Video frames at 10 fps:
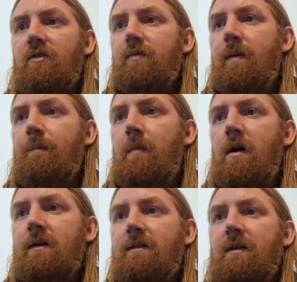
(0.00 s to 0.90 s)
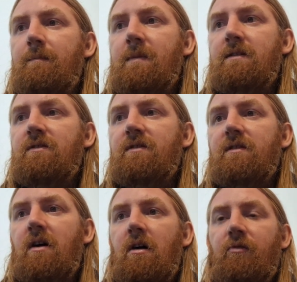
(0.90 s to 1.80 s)
but marketing messages
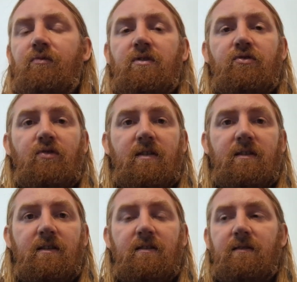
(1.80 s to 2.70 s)
are restricted.